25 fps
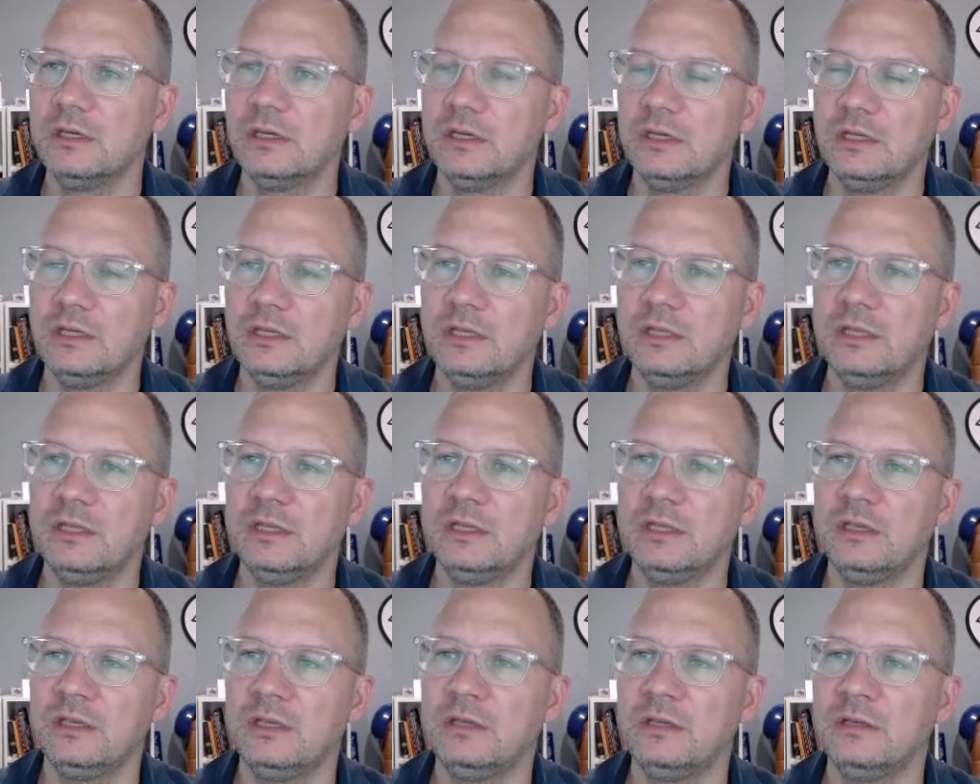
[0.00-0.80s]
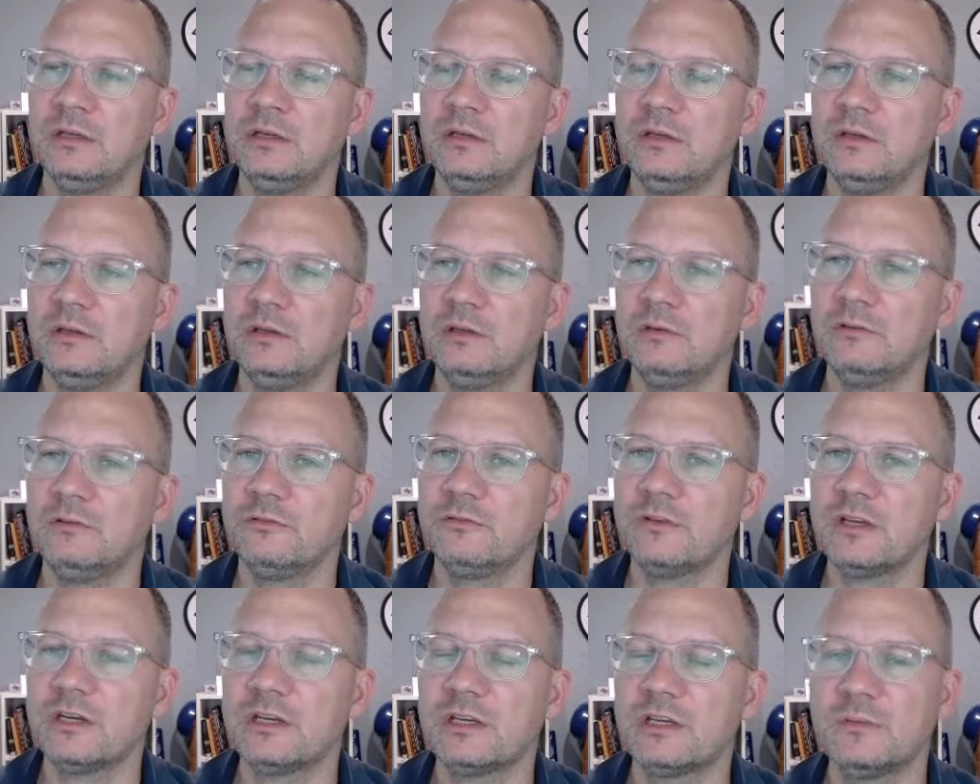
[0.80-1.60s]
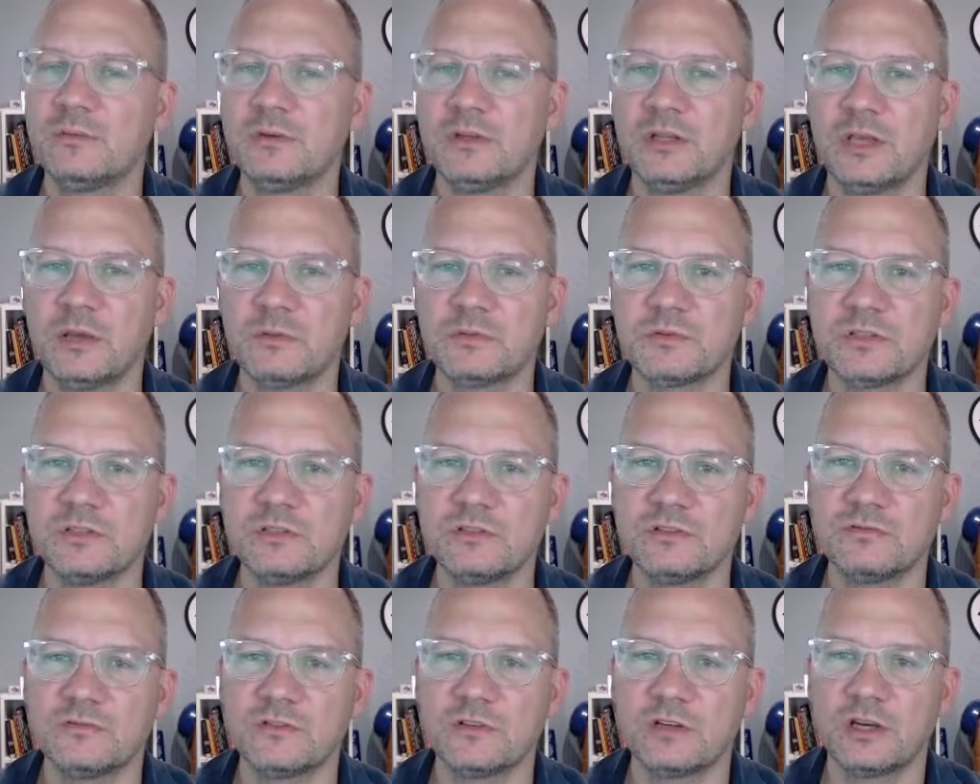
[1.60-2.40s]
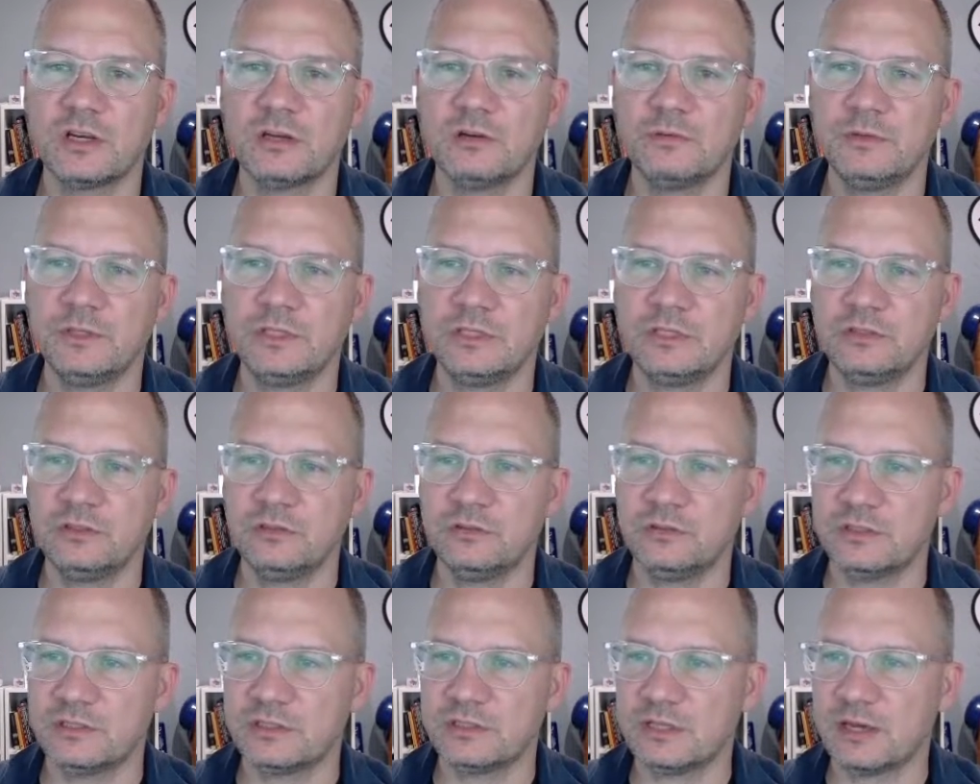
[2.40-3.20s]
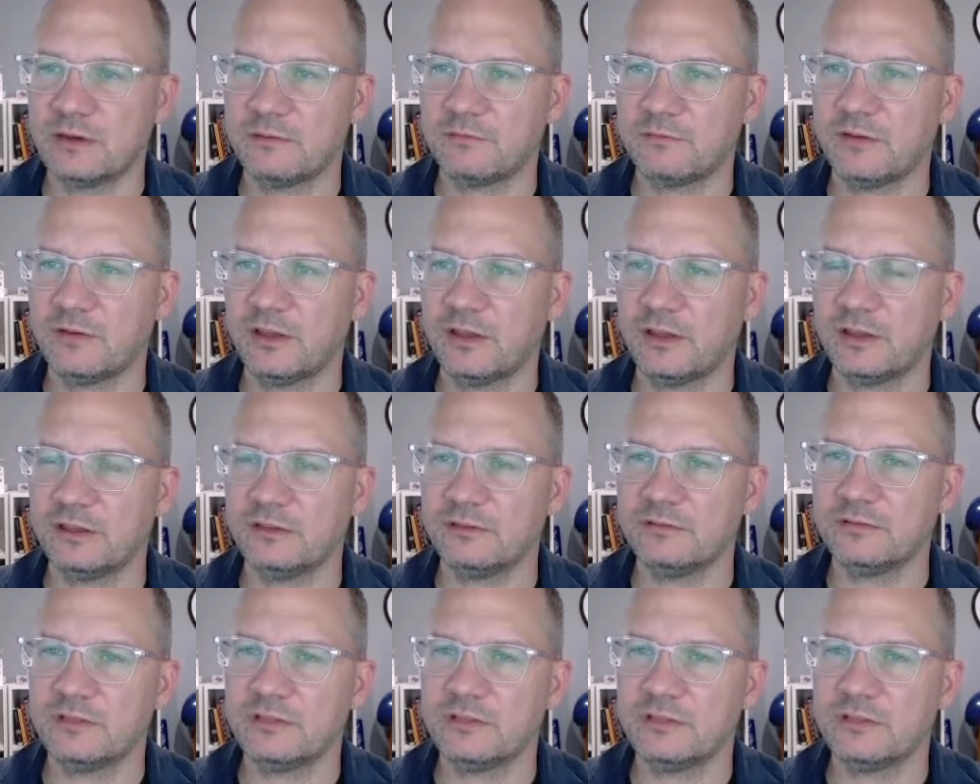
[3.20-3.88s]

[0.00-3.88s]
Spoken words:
And then we've got a couple options for how we can do the top 5.